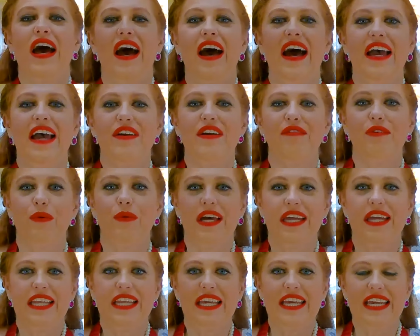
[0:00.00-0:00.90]
hi
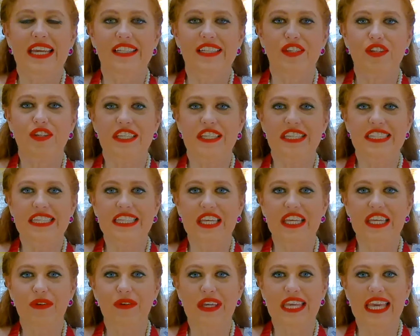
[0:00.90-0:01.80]
everyone, it's good to see
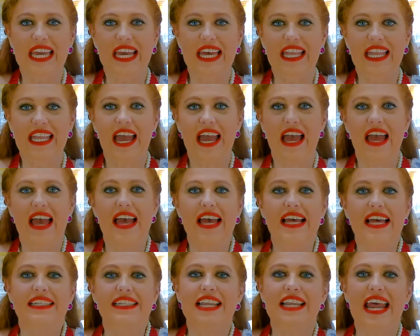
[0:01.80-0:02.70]
you again.
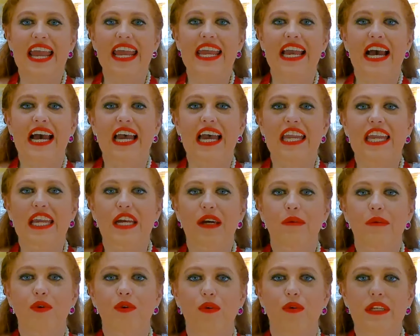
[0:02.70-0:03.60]
Today I
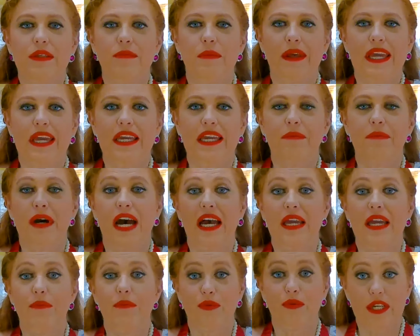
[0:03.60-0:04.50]
am going to bake
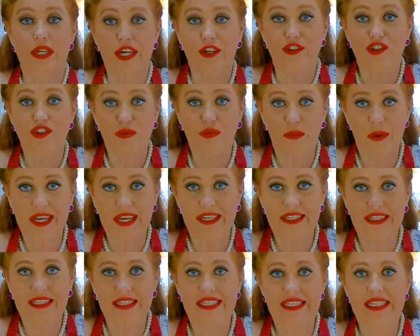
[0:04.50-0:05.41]
my brioche
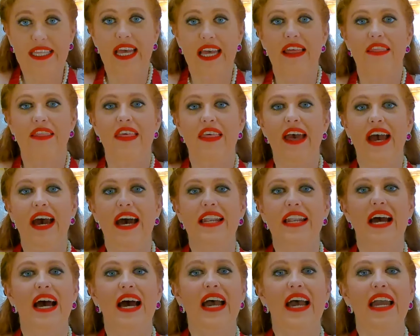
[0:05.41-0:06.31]
buns
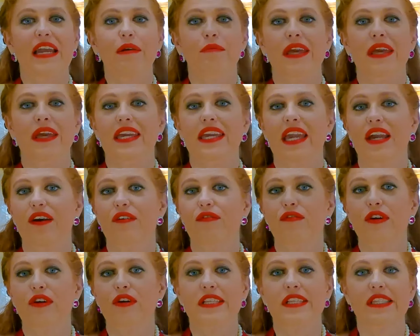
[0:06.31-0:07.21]
that I make
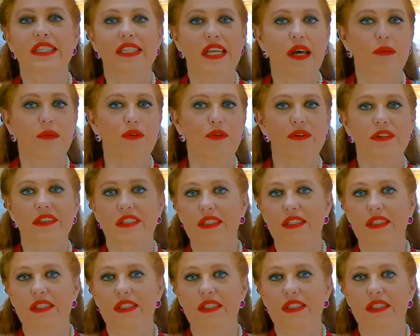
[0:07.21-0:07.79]
every summer and